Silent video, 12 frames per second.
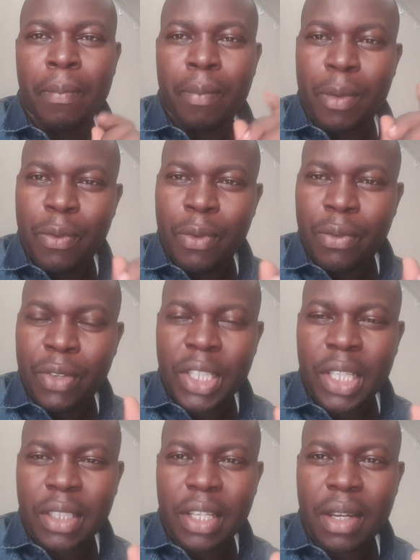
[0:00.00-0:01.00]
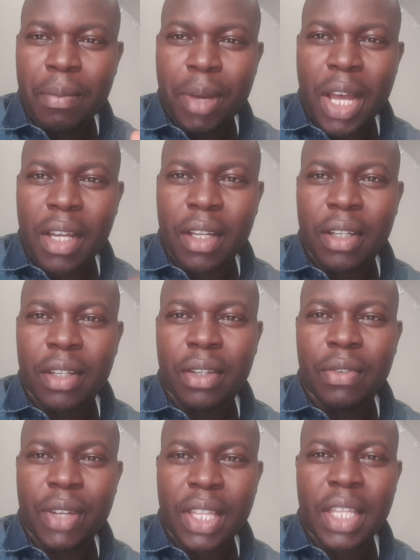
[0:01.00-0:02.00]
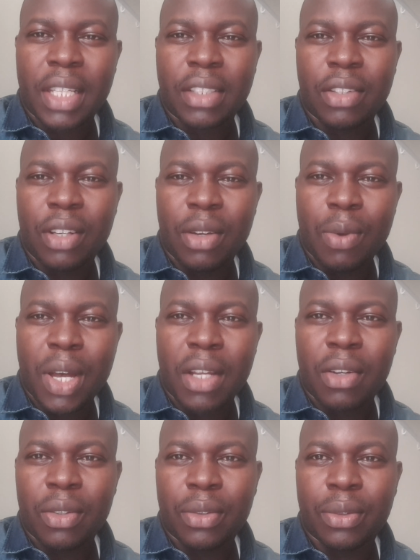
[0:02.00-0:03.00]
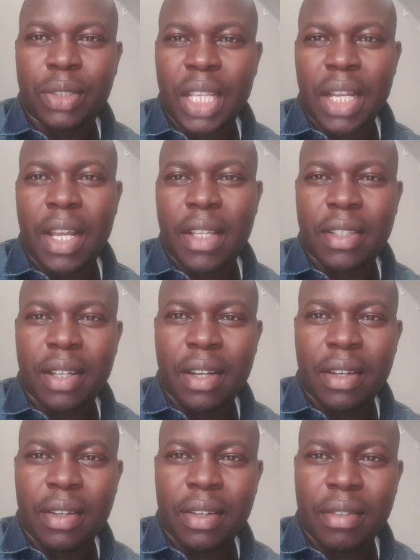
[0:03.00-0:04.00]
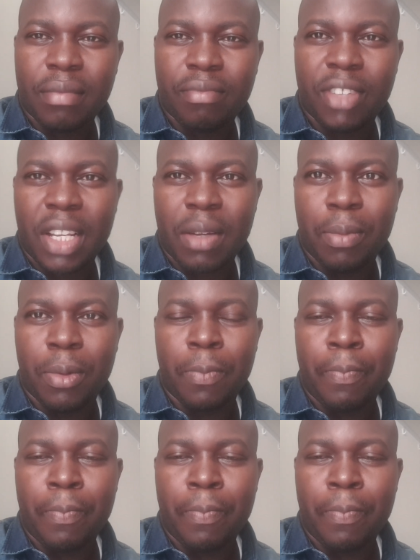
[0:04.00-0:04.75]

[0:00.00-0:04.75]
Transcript: you find that only one or two tellers are available.